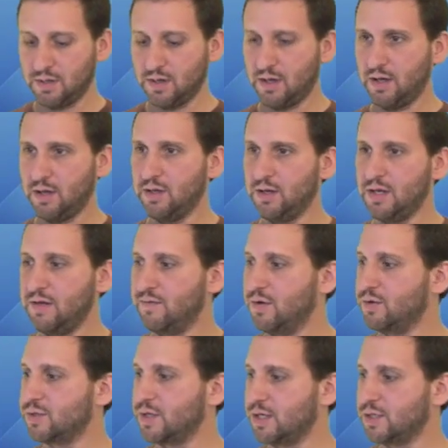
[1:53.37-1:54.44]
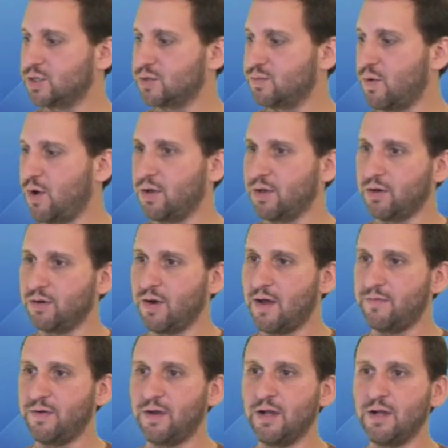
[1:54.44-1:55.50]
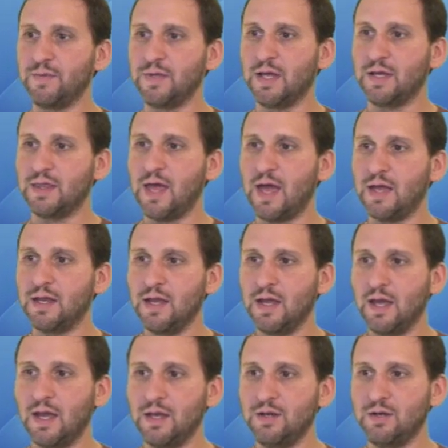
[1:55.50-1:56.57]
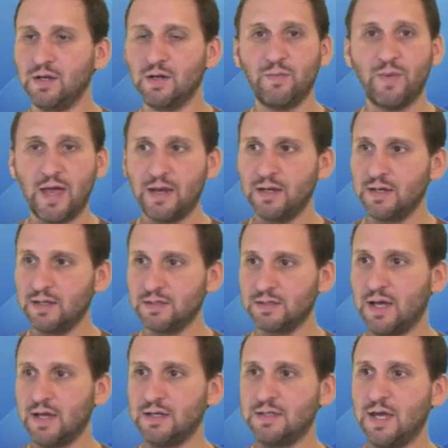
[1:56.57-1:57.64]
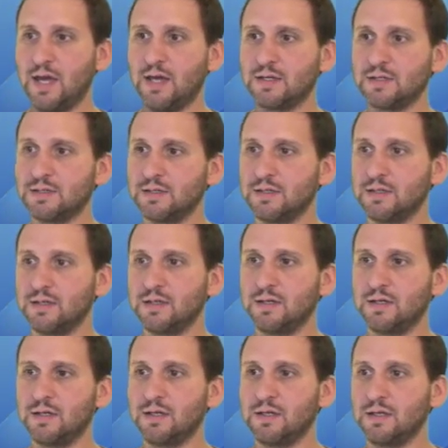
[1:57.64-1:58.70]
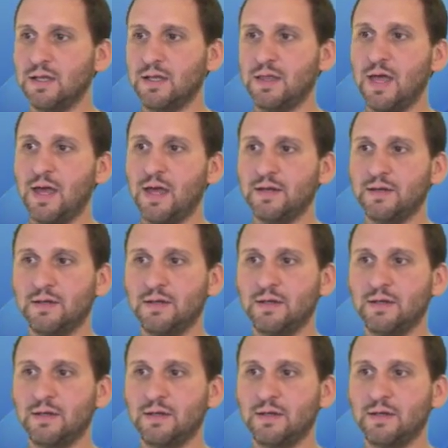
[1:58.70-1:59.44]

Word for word: Uh, you can even use a smaller graphical element like that, and you can embed it inside a text like that.